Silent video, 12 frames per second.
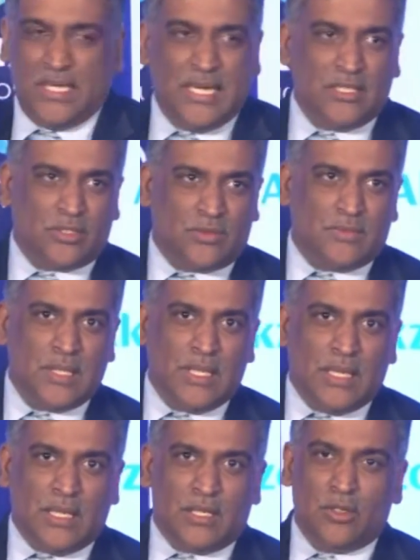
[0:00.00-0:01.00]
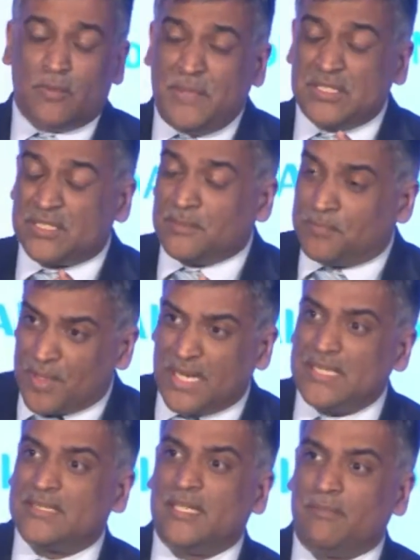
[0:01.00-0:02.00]
And you'd be
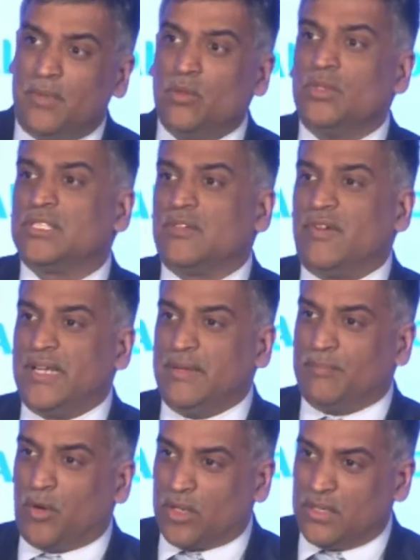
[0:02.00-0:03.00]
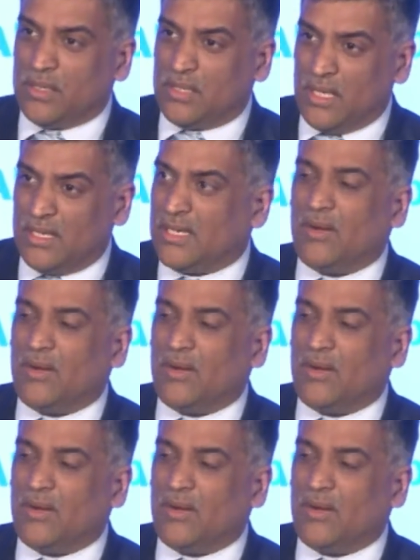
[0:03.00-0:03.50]
surprised that blue is a very important color.